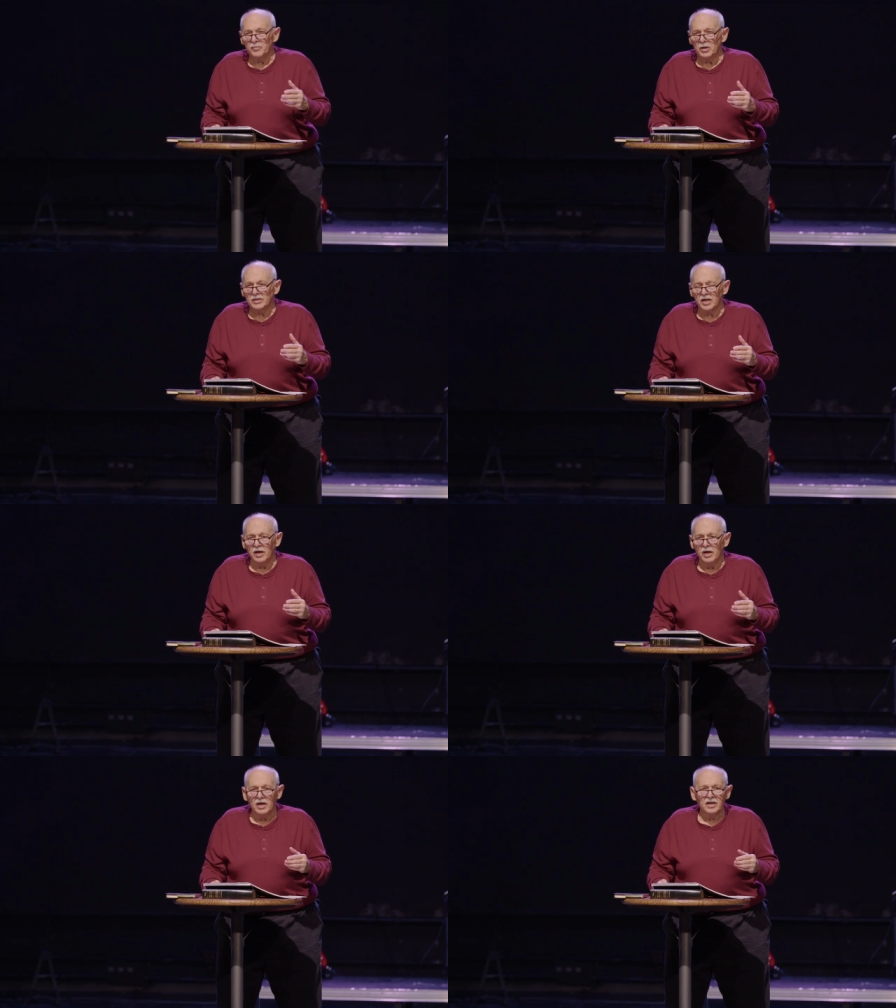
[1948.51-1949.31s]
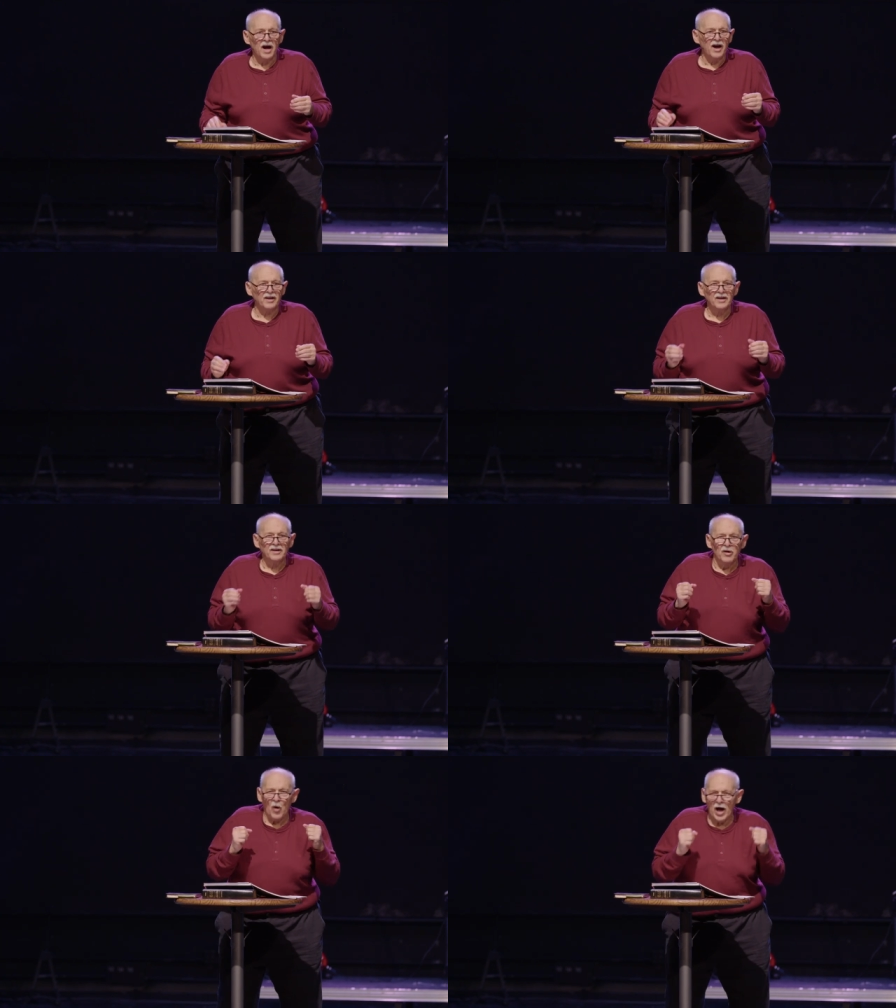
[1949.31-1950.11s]
But say, God,
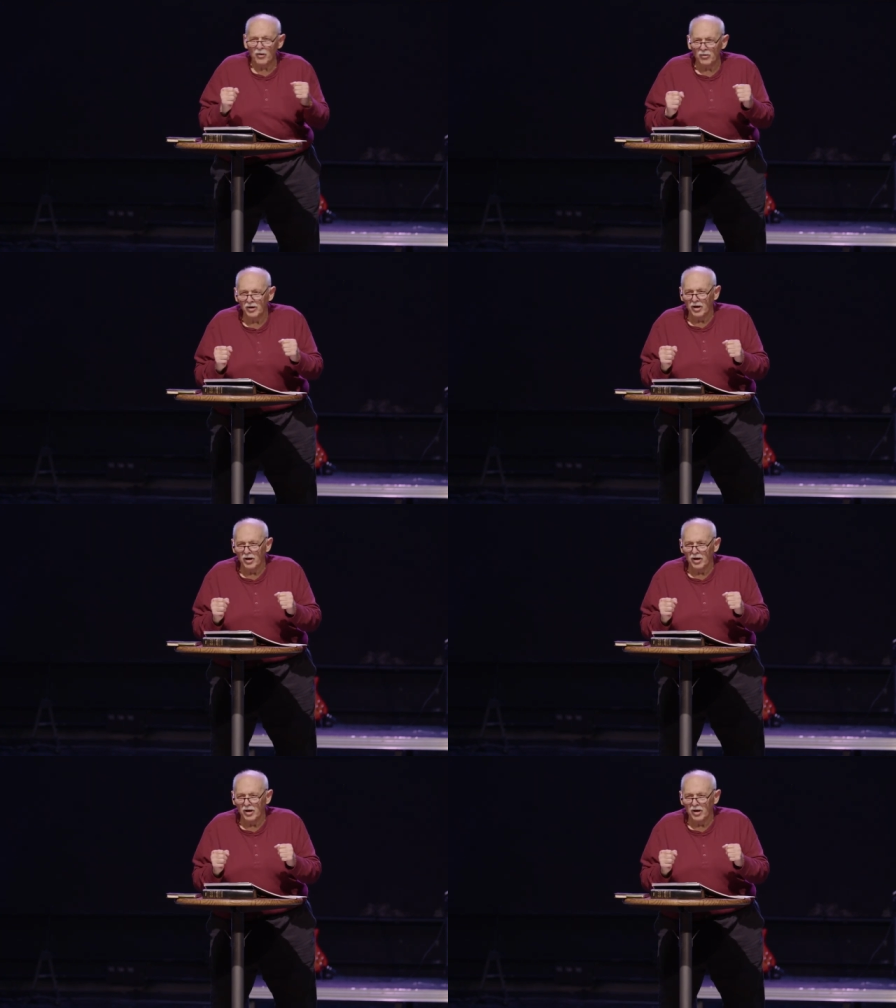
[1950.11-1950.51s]
wow,